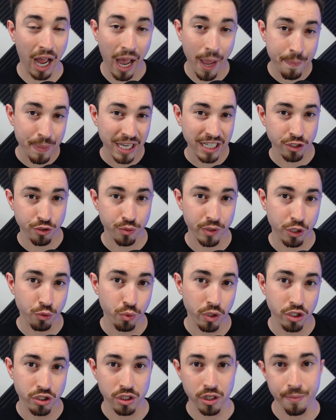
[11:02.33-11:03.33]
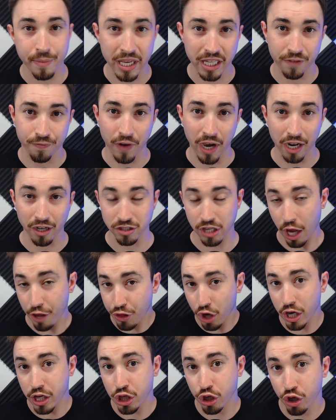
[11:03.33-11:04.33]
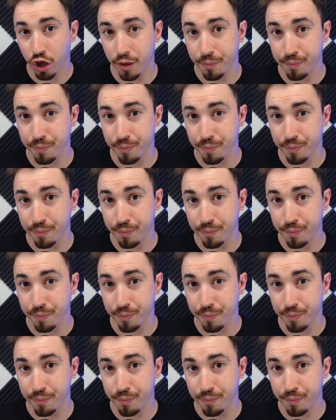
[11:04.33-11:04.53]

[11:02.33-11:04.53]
I picked Tariq Wilson to make the finals. I thought he could